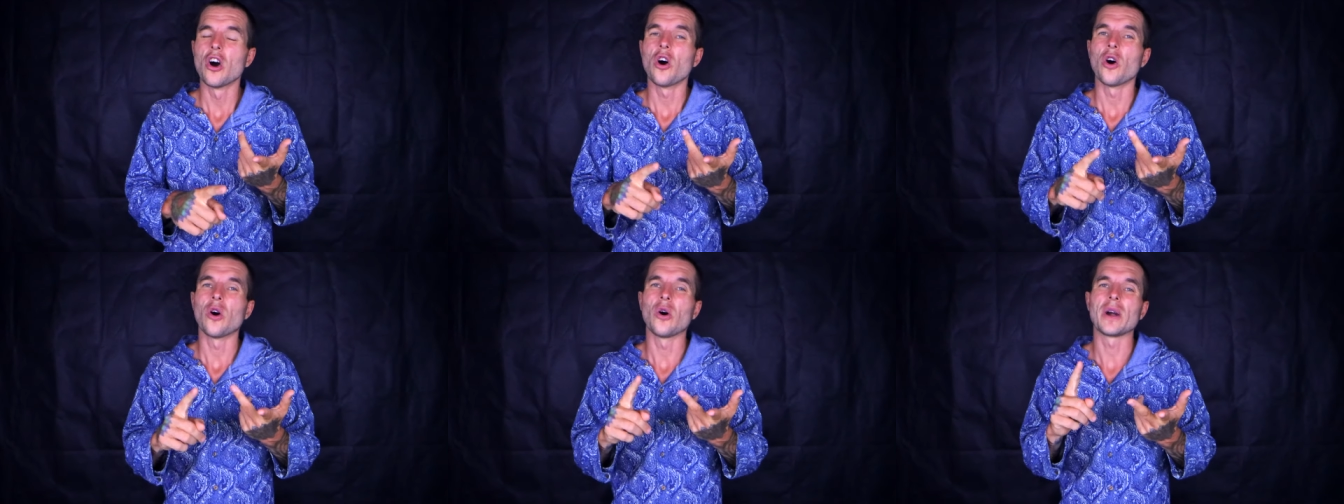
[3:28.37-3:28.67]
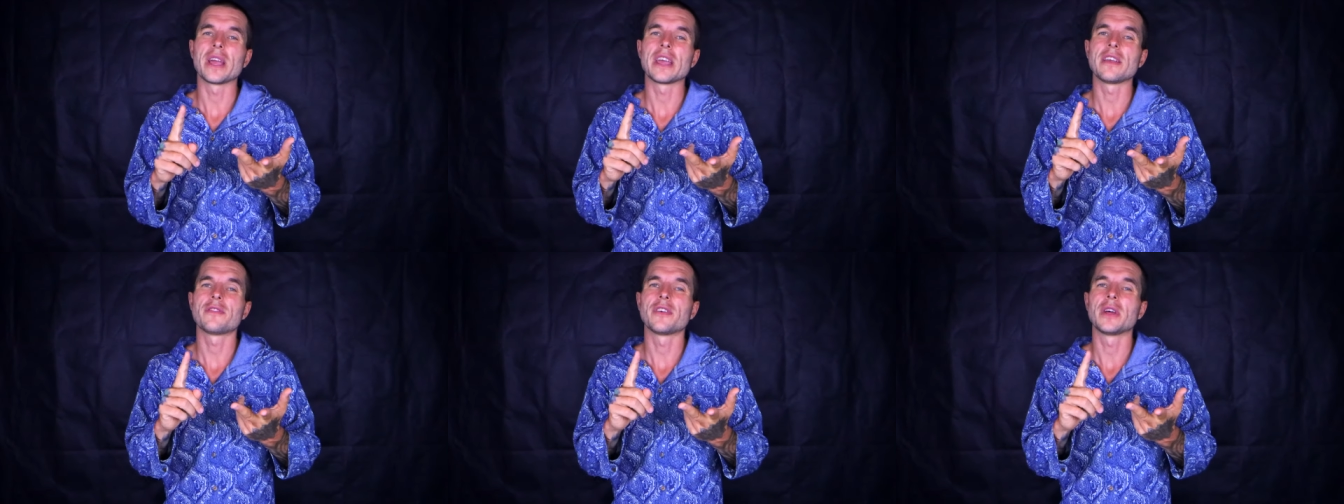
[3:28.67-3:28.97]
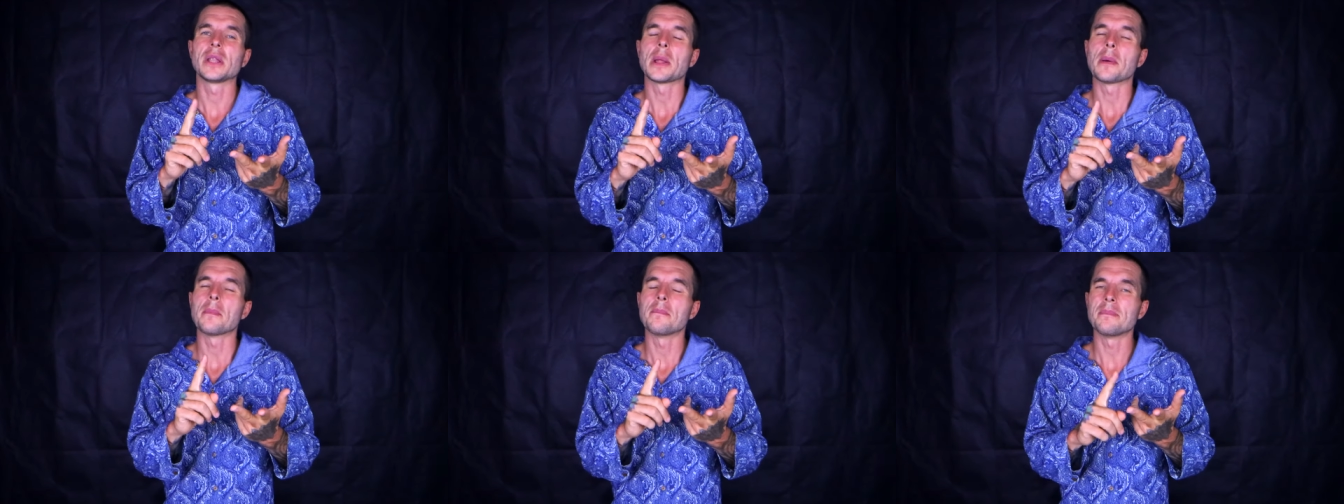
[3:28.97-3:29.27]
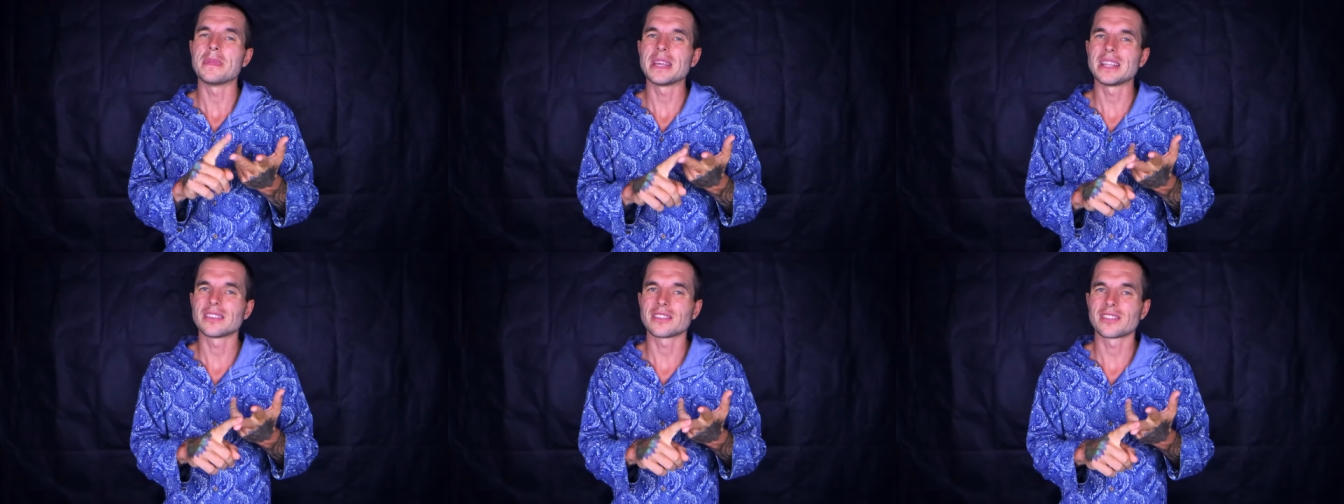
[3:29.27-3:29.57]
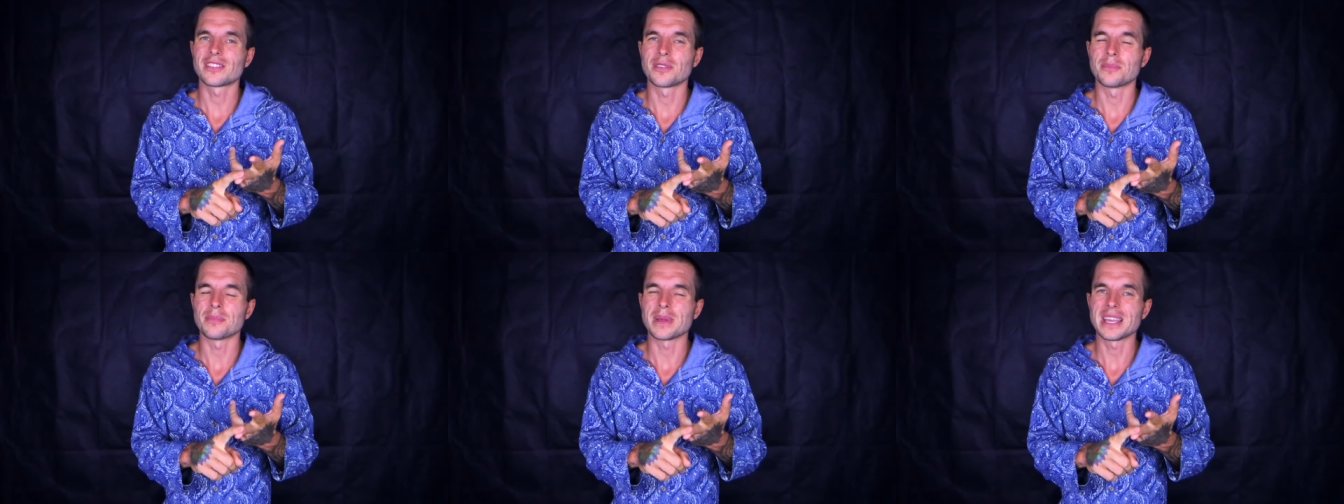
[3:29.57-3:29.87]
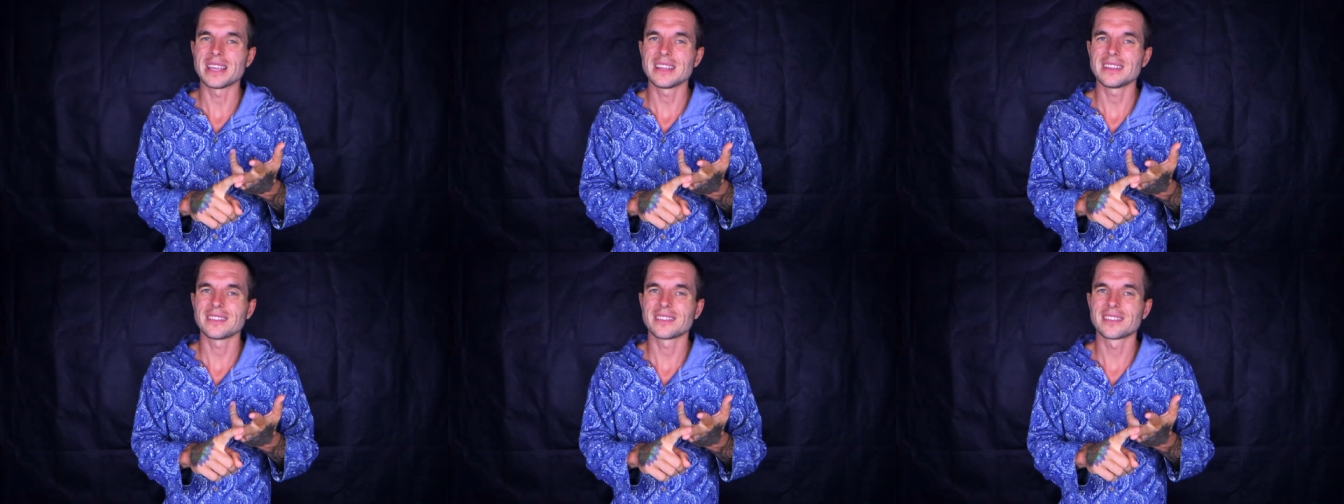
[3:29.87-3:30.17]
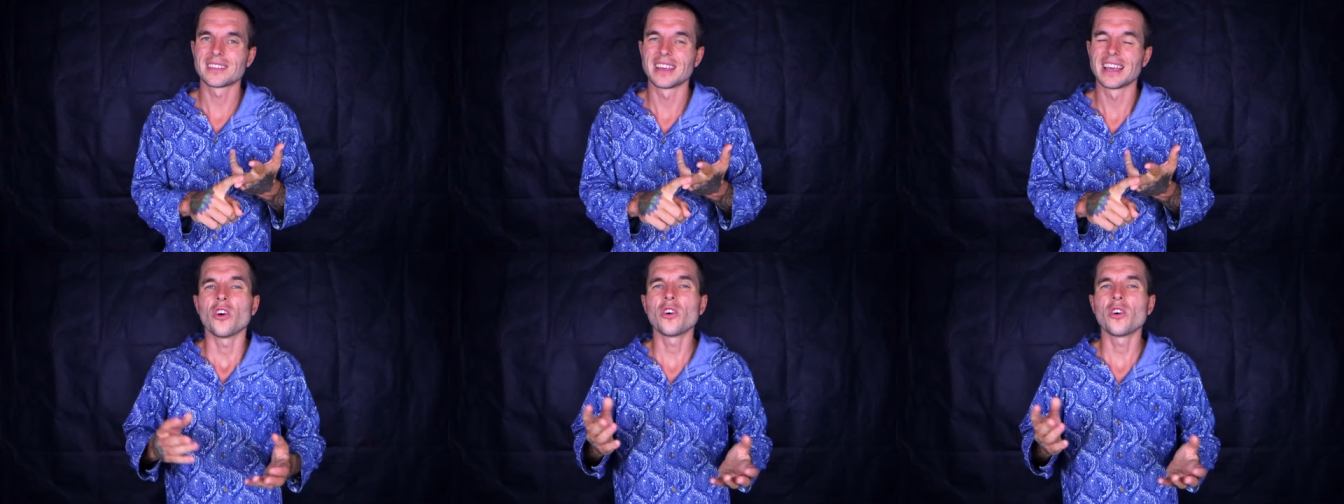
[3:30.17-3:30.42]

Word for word: or even minced meats